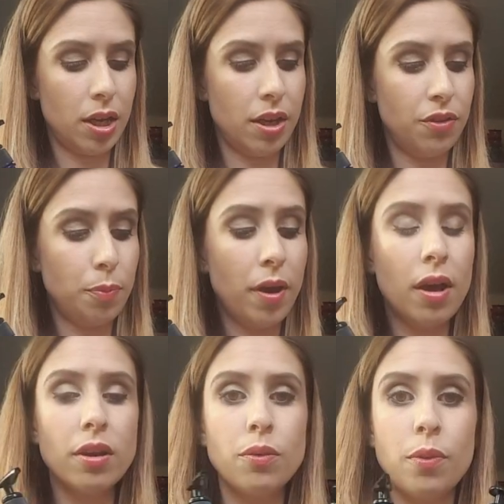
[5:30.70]
has
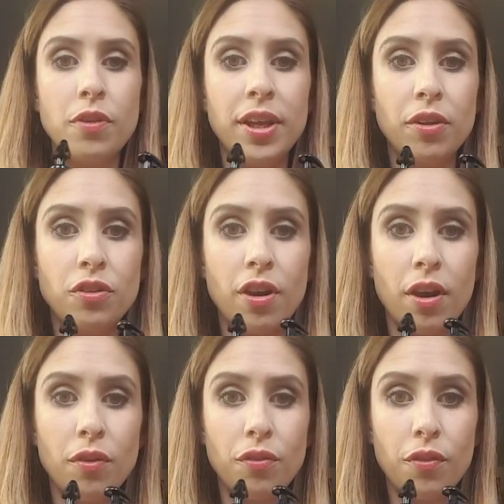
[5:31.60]
partnered with Neal's
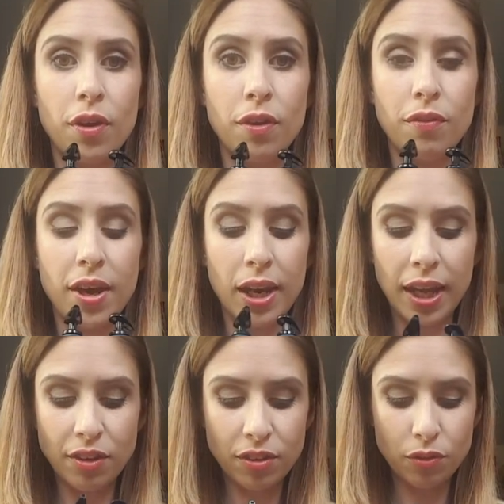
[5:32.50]
Yard for her
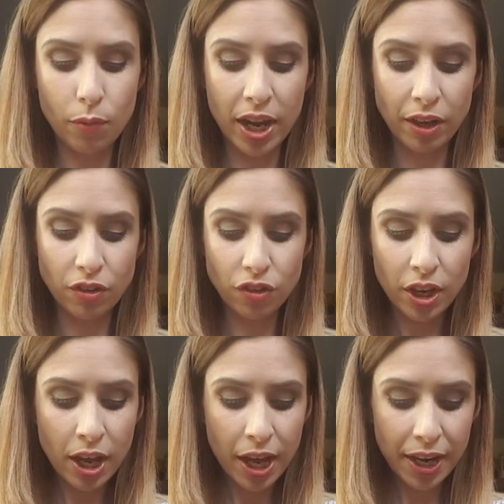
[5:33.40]
latest range.
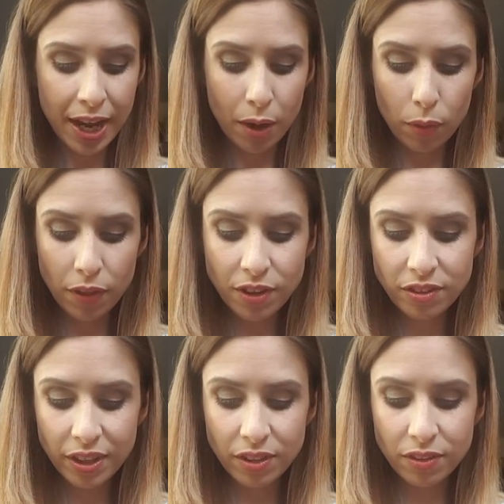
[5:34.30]
Now,
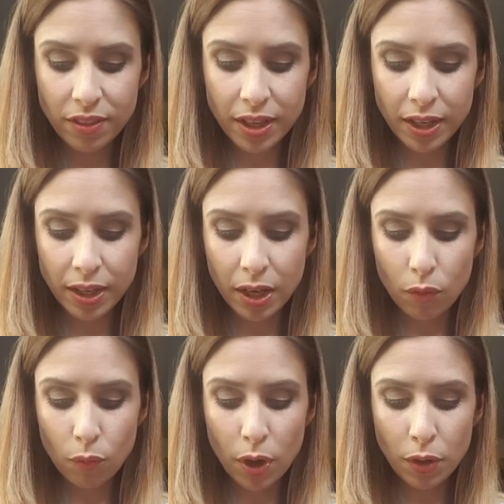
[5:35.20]
this is the
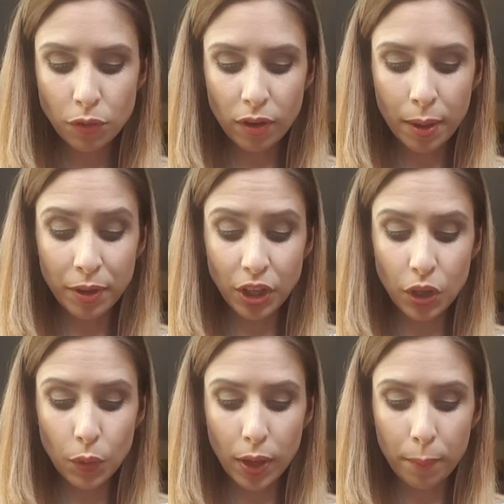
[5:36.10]
Rose, Lime and
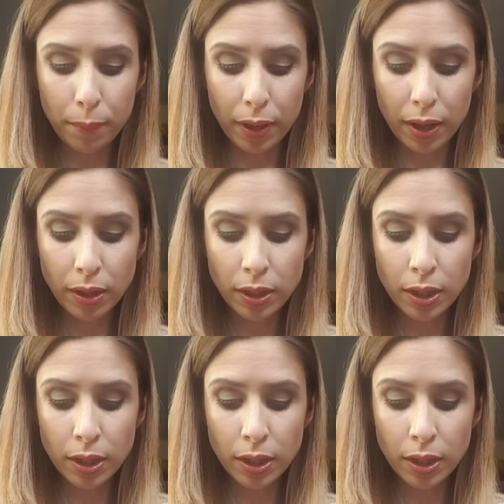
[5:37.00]
Cucumber